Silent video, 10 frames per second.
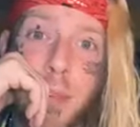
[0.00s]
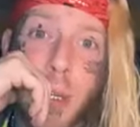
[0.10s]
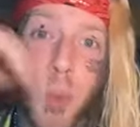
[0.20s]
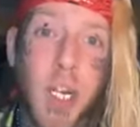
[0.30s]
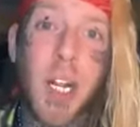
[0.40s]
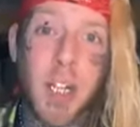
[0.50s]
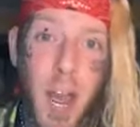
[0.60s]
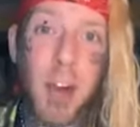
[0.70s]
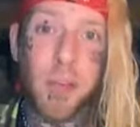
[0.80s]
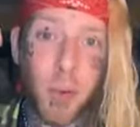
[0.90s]
we
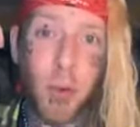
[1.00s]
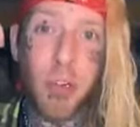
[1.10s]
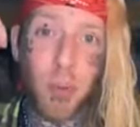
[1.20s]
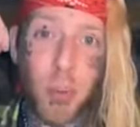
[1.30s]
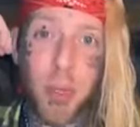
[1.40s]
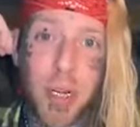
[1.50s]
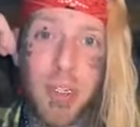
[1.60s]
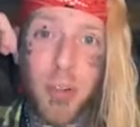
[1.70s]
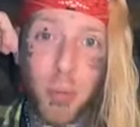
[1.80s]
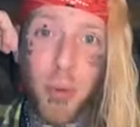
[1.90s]
cannot afford to
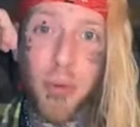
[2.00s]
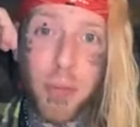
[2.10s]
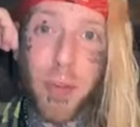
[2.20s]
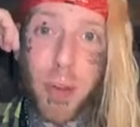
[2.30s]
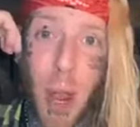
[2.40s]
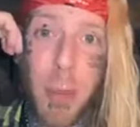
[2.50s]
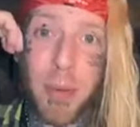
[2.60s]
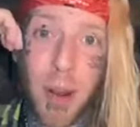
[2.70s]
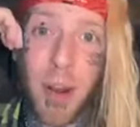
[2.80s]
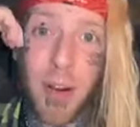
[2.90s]
replace the roof of a
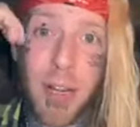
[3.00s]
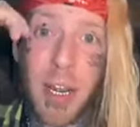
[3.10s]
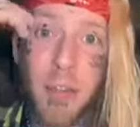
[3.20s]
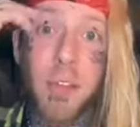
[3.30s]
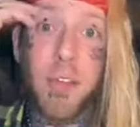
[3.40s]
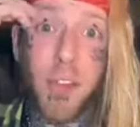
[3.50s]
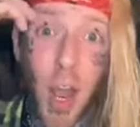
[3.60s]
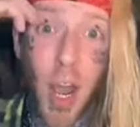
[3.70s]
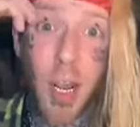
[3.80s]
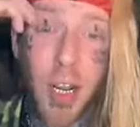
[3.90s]
cop car. Like,
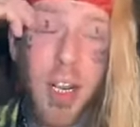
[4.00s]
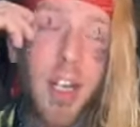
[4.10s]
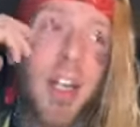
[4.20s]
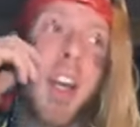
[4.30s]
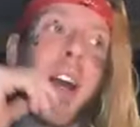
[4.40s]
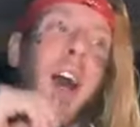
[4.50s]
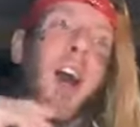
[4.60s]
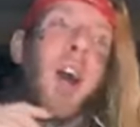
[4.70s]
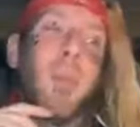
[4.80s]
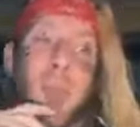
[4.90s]
fuck.
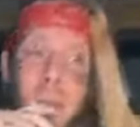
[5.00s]
Um,